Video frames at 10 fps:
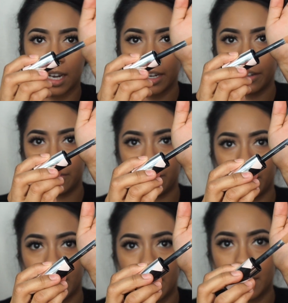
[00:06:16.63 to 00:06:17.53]
kind of
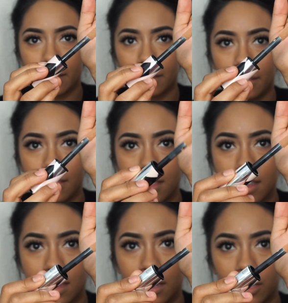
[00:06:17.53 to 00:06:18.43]
like
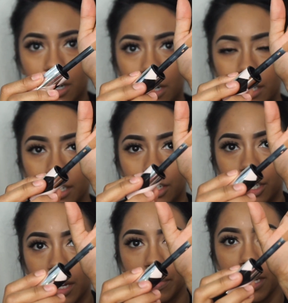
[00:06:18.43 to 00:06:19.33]
the Tarte
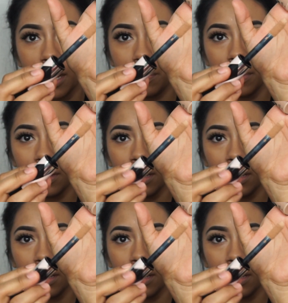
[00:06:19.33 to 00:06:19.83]
Shape Tape